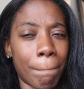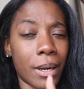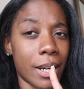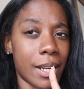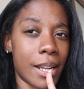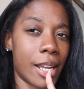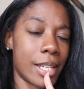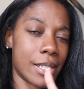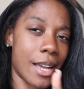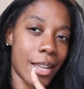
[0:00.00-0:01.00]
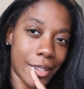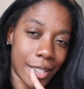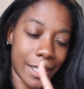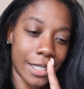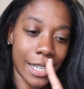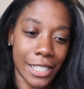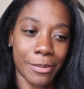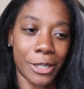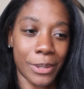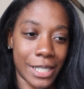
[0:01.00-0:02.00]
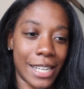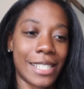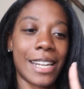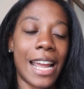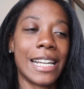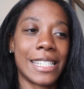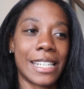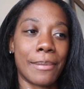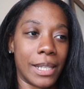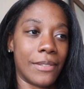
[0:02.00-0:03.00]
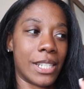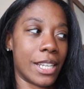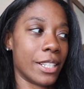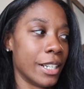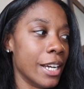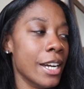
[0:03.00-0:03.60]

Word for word: Partying is not the thing that I need to be doing today. Today I need to get my life together.